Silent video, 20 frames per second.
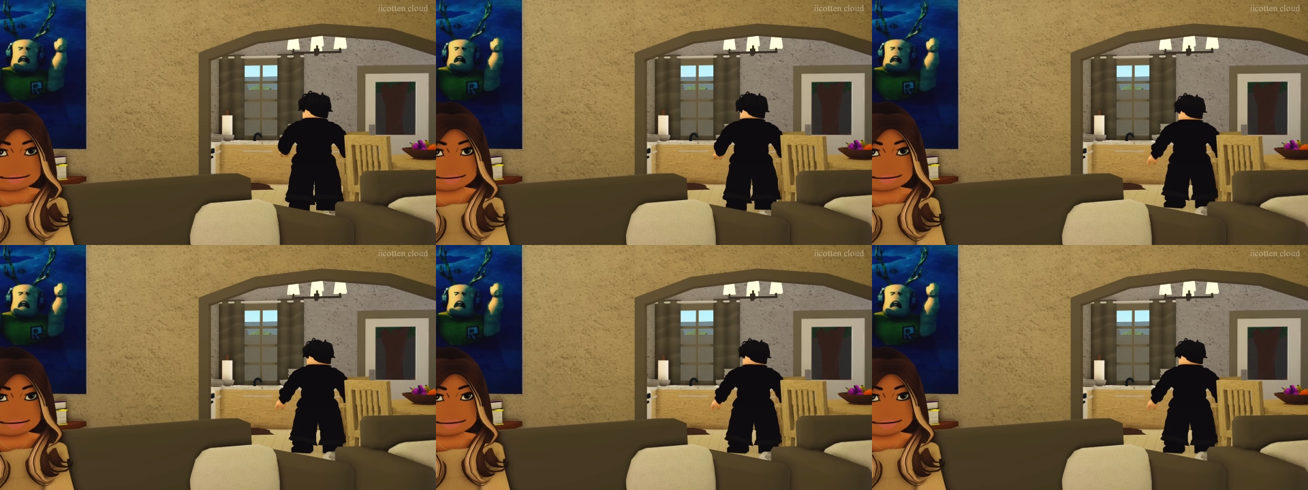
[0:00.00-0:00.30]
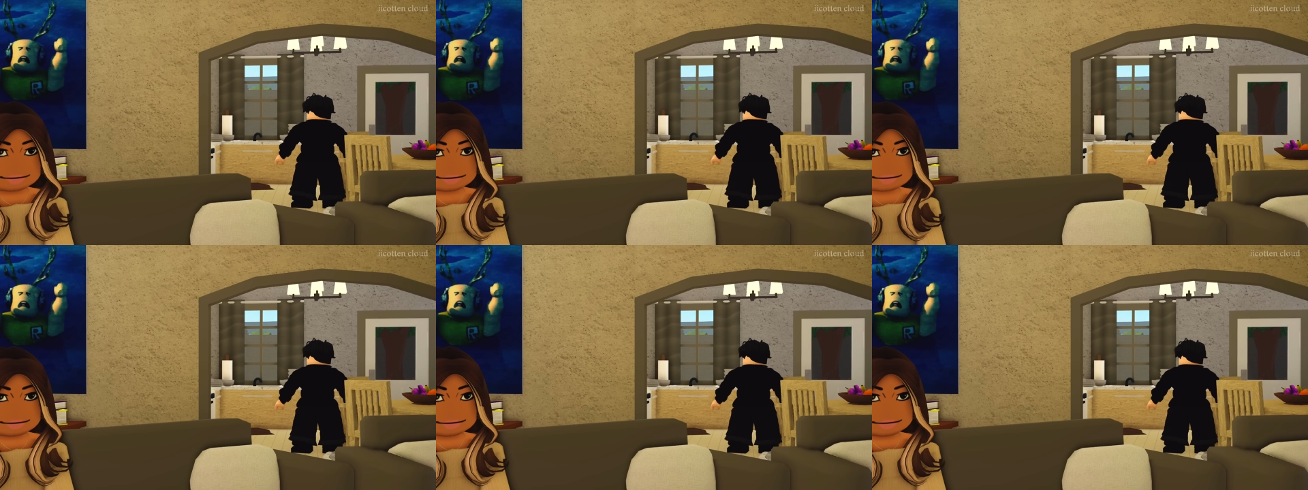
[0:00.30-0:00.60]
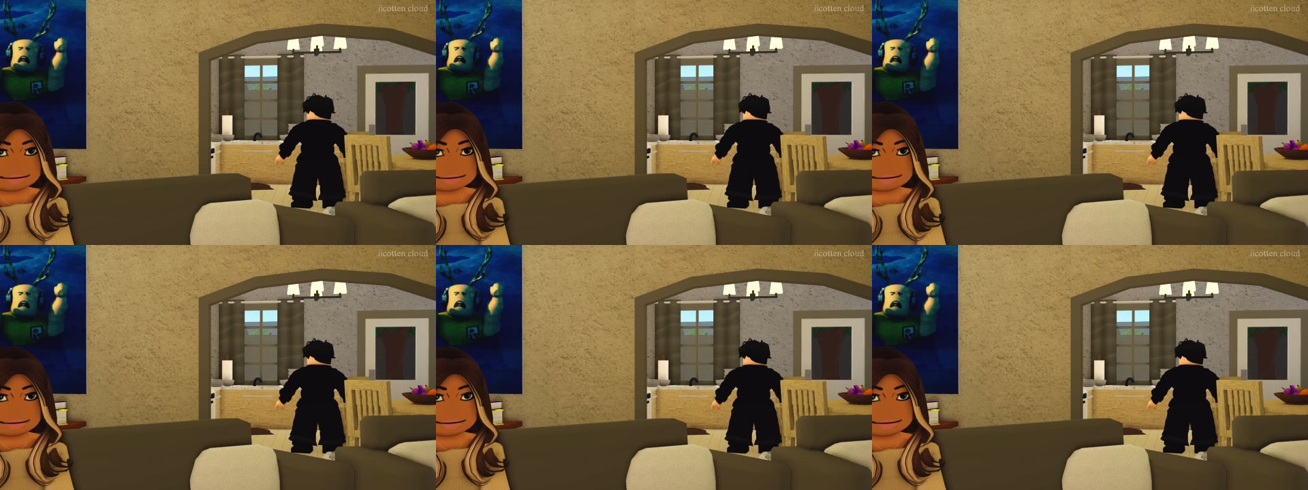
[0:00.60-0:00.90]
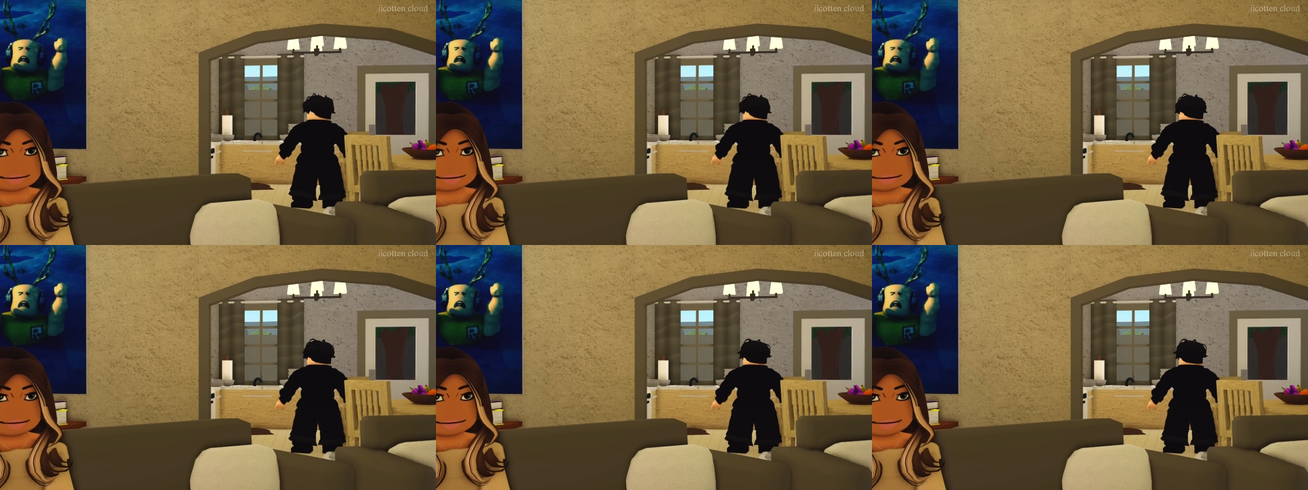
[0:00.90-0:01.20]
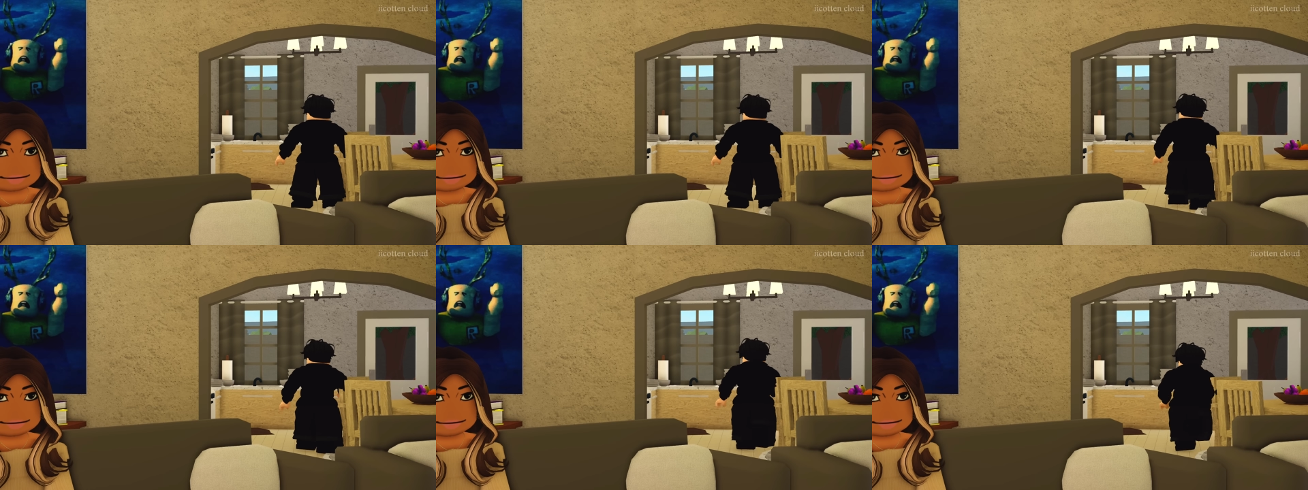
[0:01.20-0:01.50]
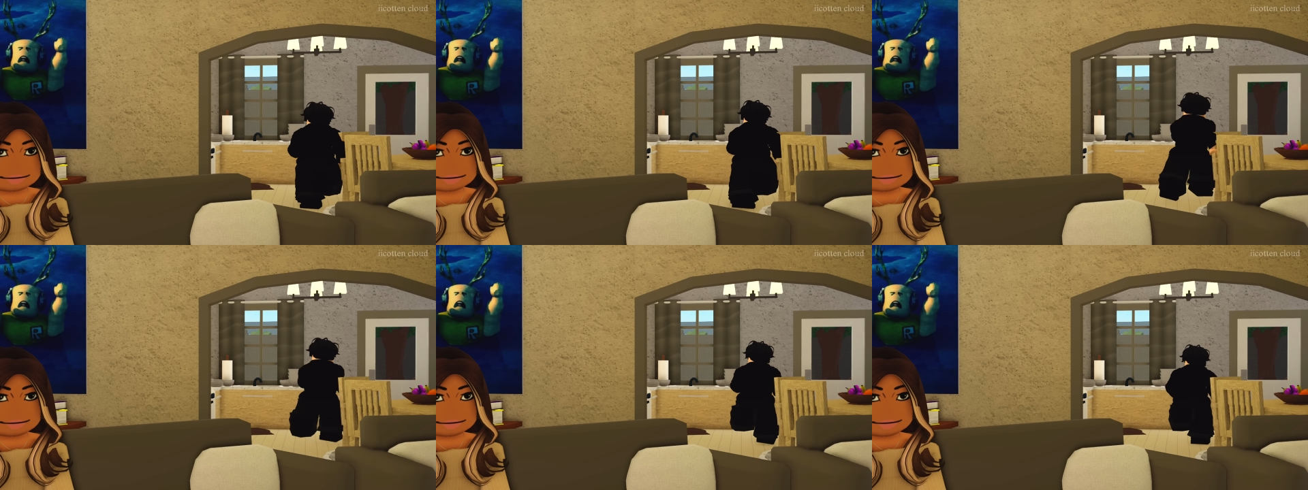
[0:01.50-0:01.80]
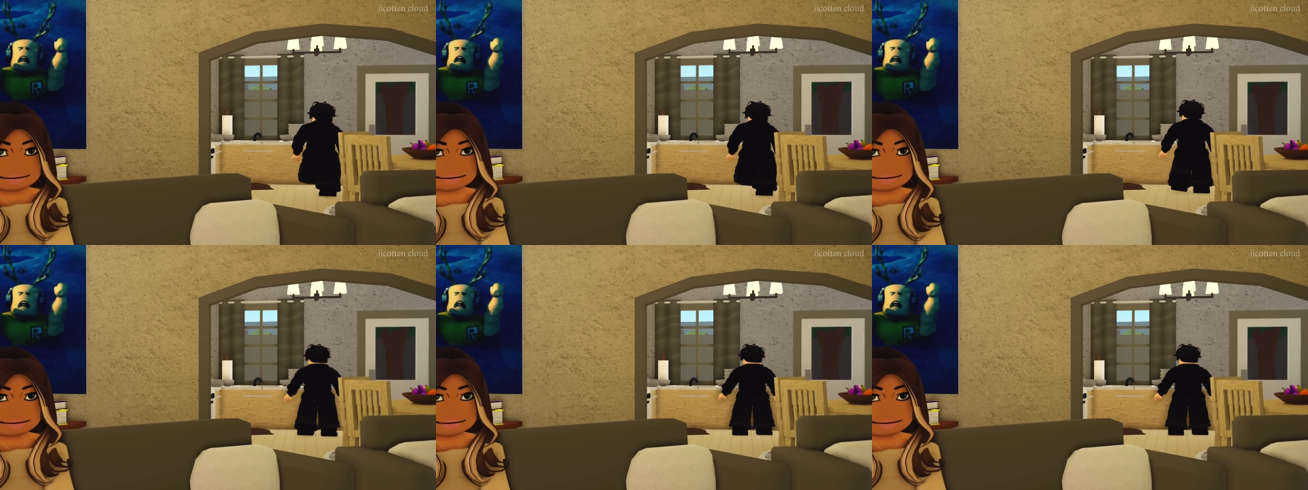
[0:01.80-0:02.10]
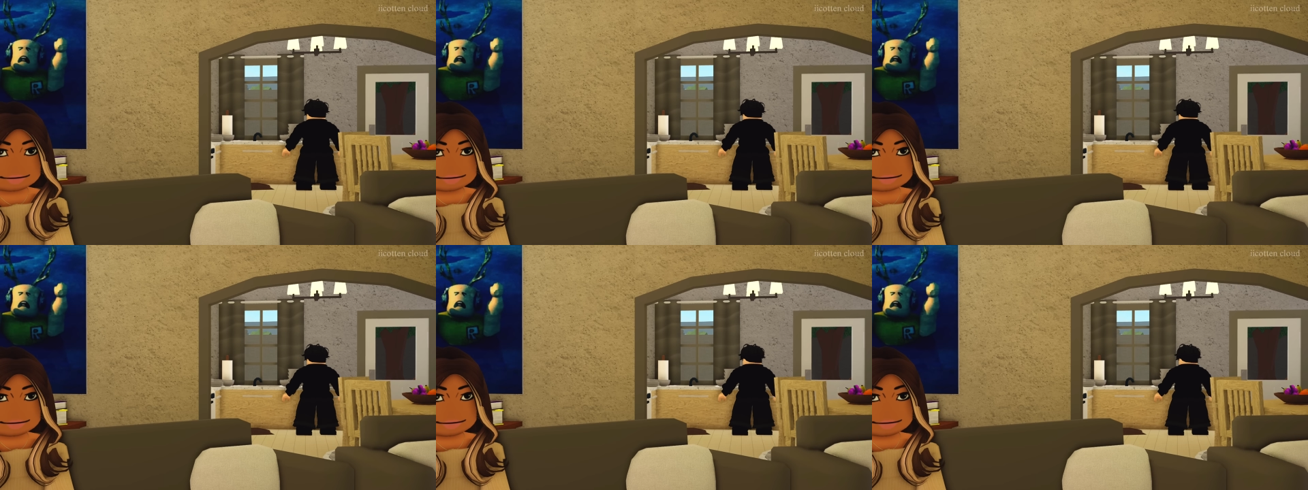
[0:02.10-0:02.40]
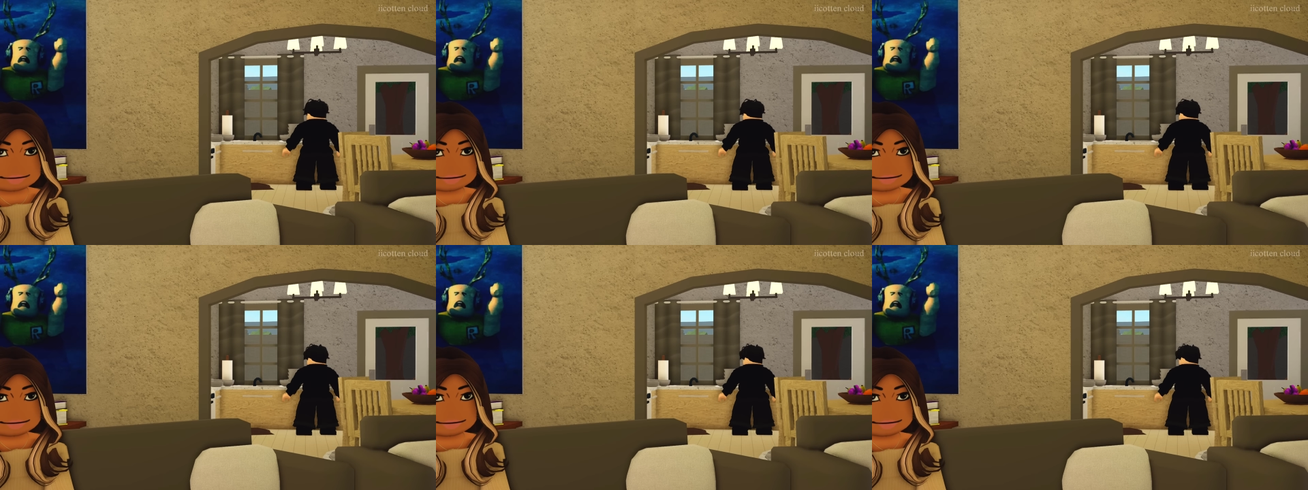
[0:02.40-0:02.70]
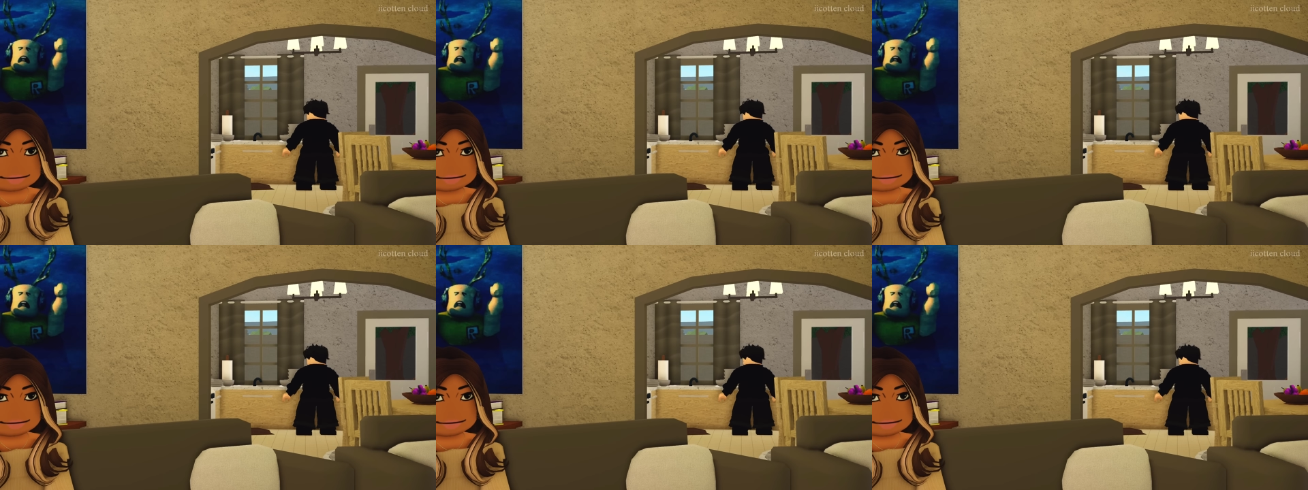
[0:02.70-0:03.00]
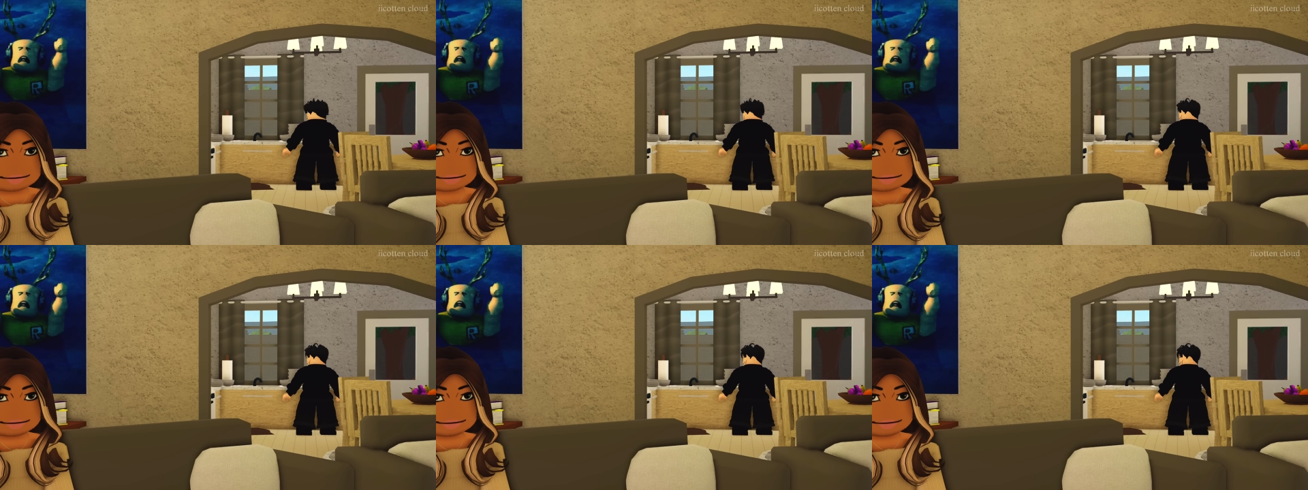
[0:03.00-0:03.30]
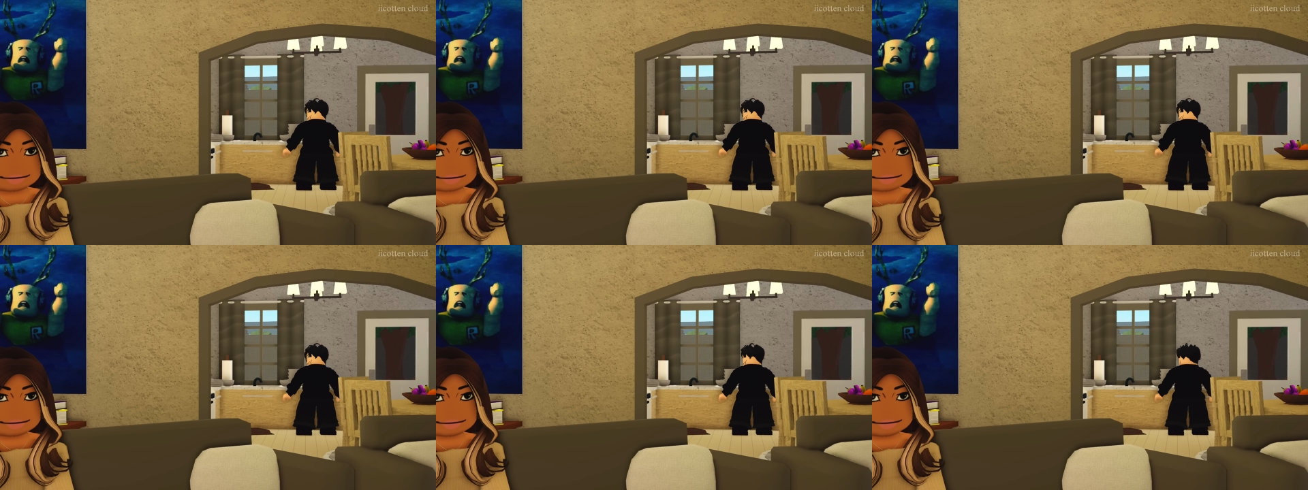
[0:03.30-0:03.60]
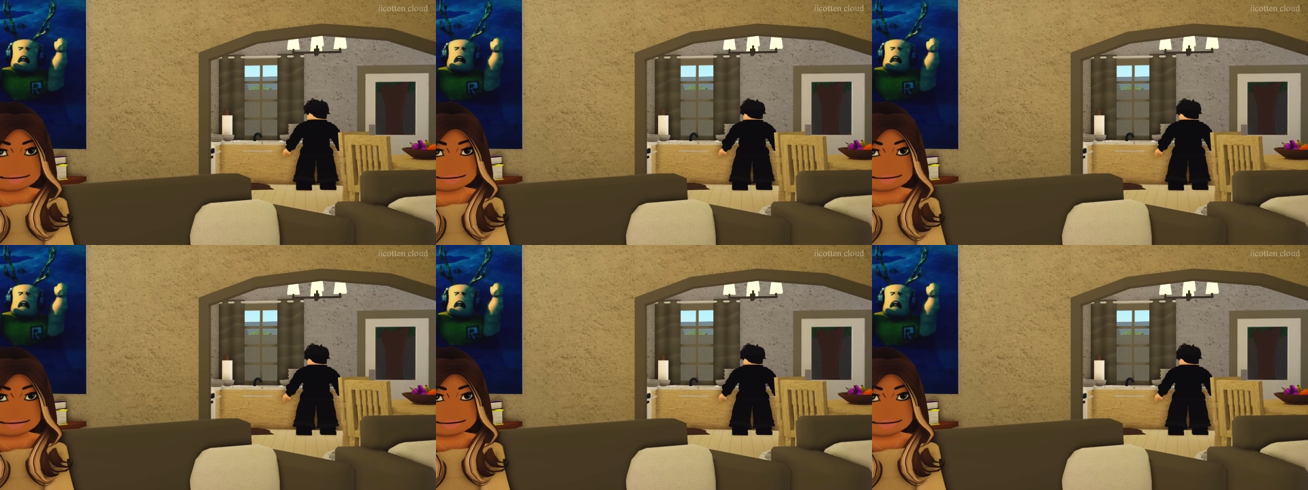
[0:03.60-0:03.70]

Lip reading: Nobody's mouth can be seen.